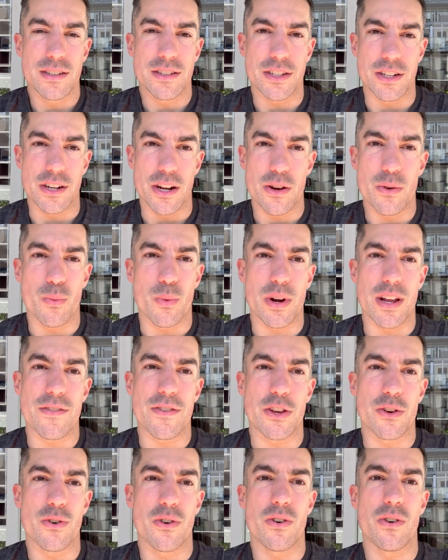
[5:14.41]
You know, whatever
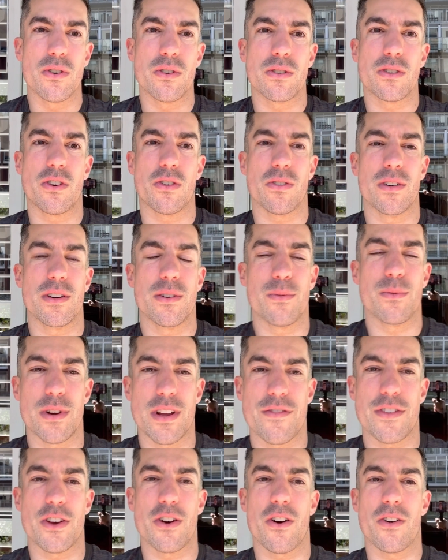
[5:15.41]
your
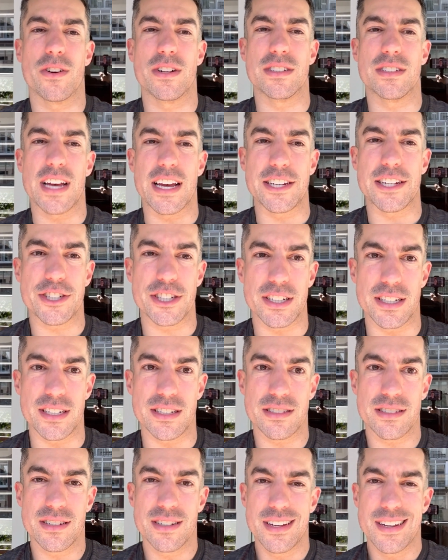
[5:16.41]
whatever your orientation
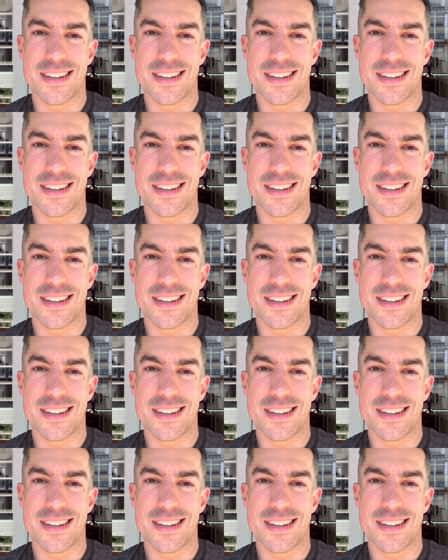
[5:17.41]
is,